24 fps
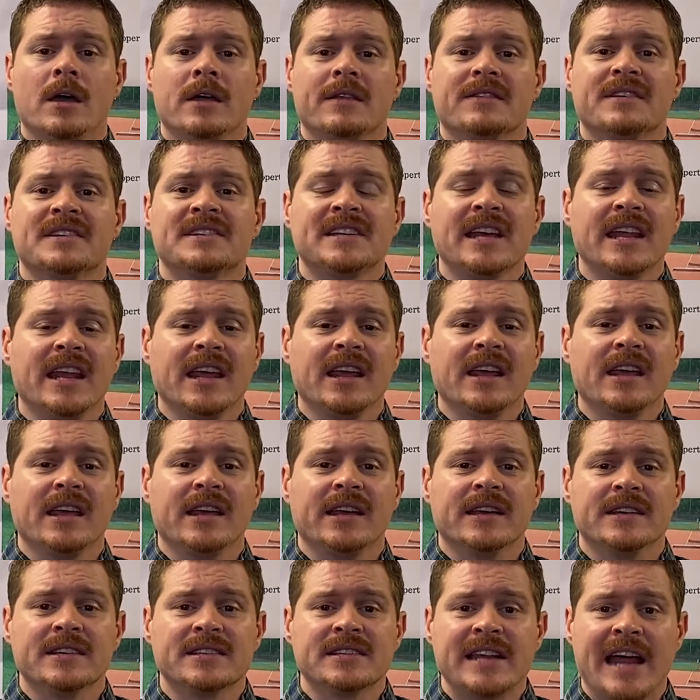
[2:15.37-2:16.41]
The city
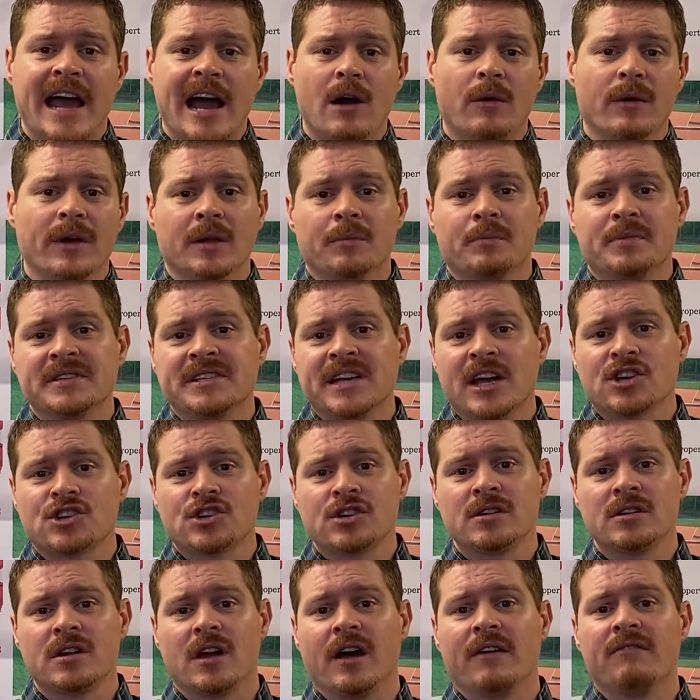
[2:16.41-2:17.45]
is now in
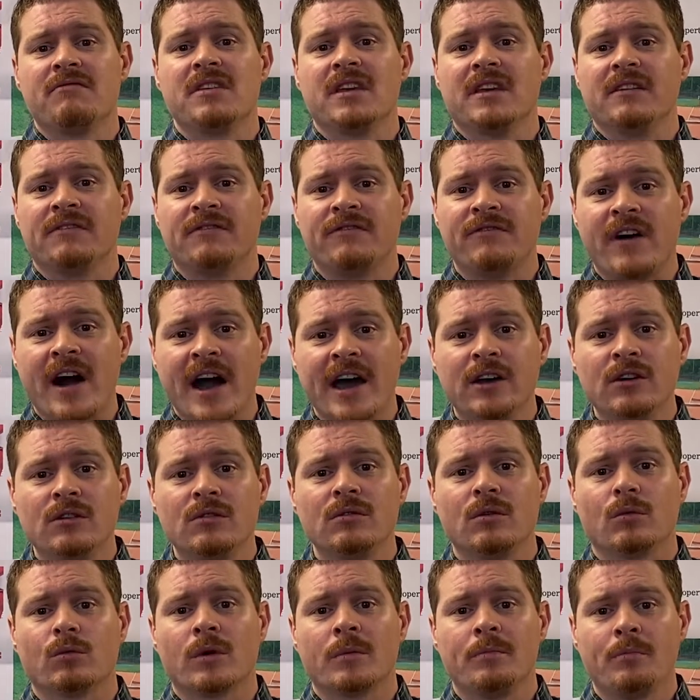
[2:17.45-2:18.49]
possession of the
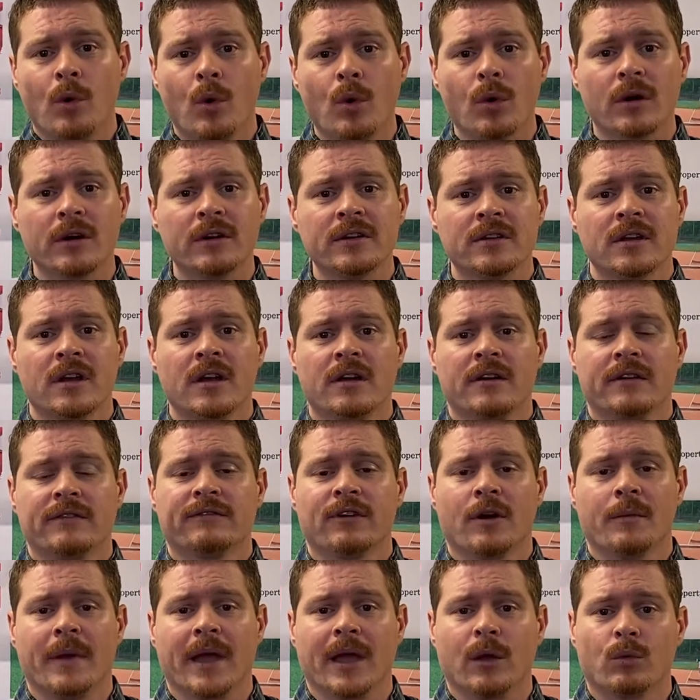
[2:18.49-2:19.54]
final report
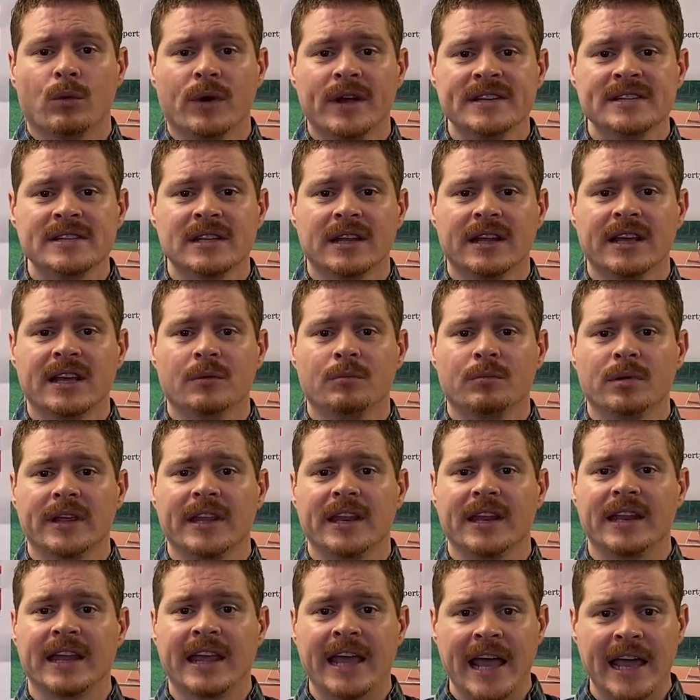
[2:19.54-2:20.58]
from a recently
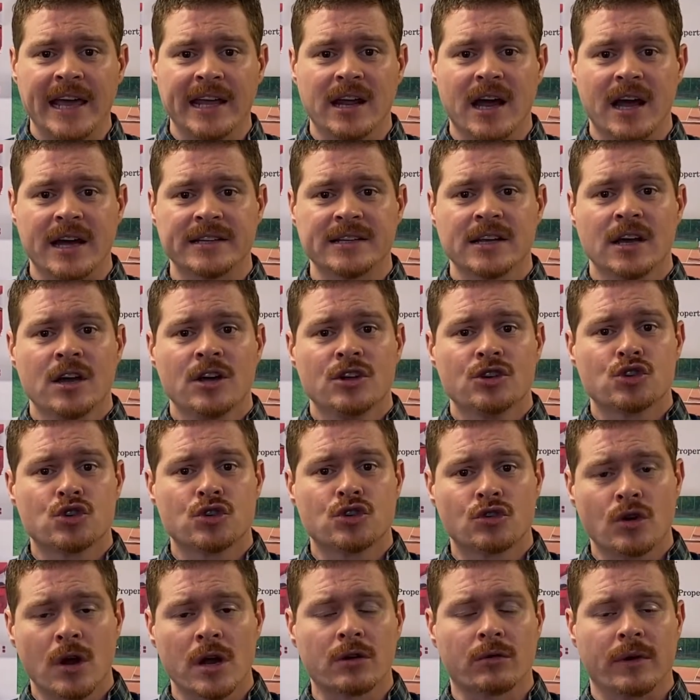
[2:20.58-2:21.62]
completed KDOT
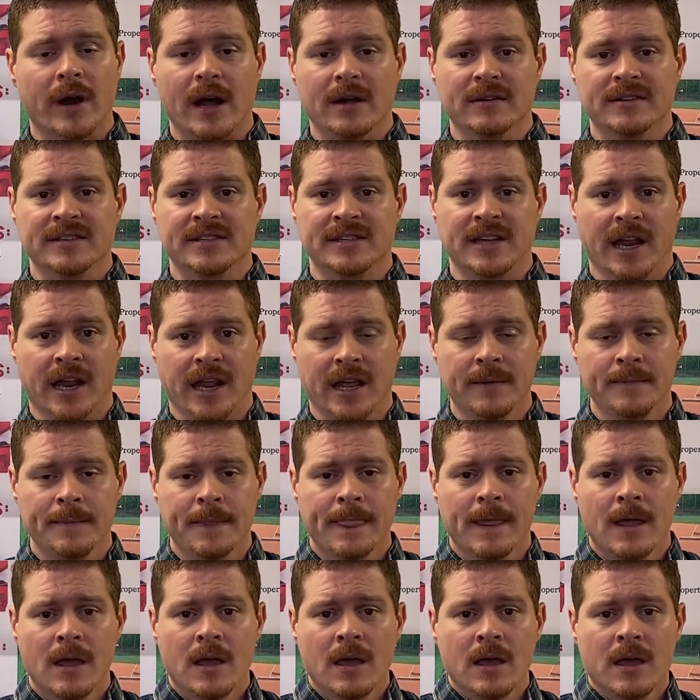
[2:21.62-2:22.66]
truck route study.
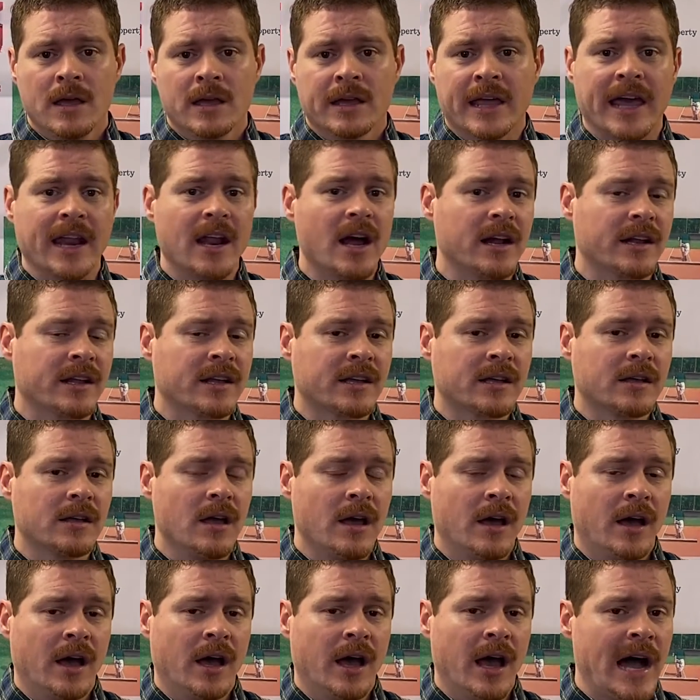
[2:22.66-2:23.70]
KDOT
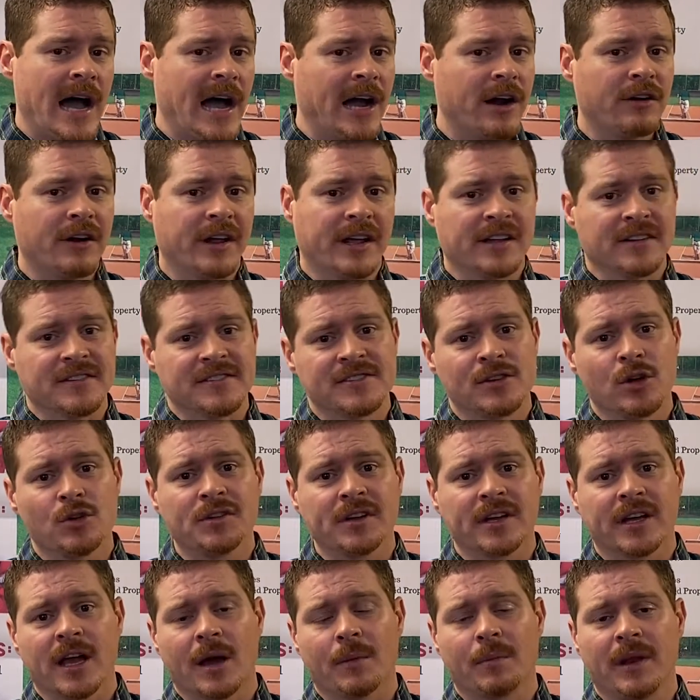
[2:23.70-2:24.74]
hired a
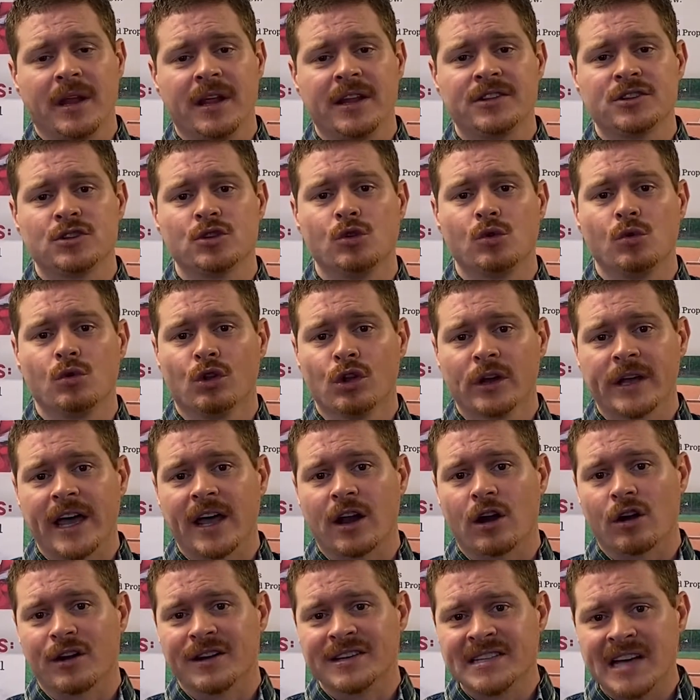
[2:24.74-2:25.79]
consulting company to look at
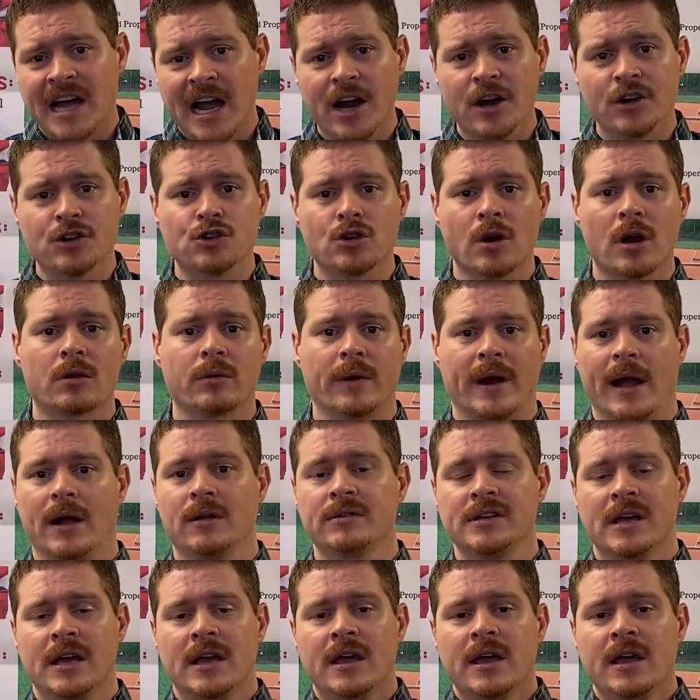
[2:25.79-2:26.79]
our entire truck route